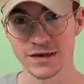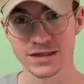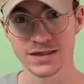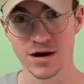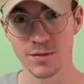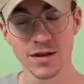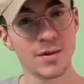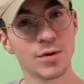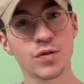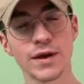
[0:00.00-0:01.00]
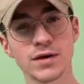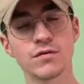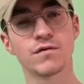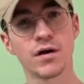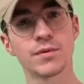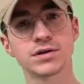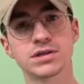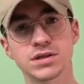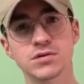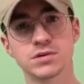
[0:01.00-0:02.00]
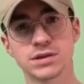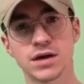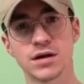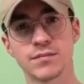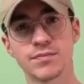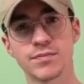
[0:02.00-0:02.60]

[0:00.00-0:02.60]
This is terrible. But thank you very much to you, sir.